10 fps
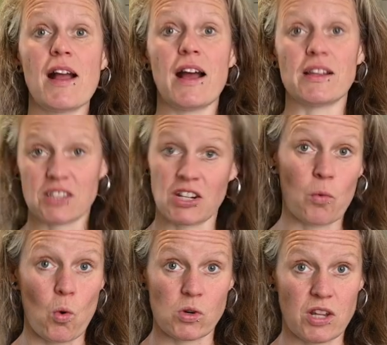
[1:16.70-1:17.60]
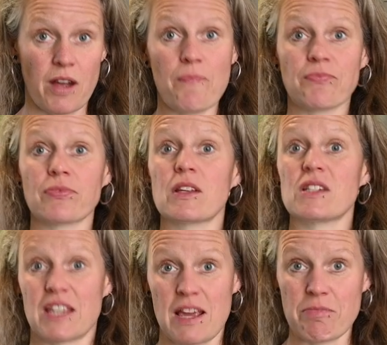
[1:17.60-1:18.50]
acidic water
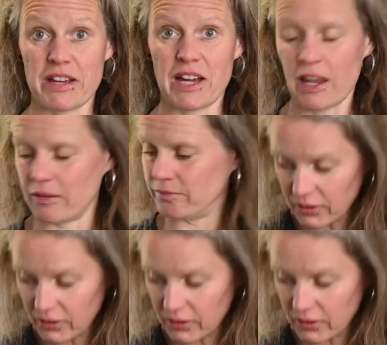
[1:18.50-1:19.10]
to keep their colour.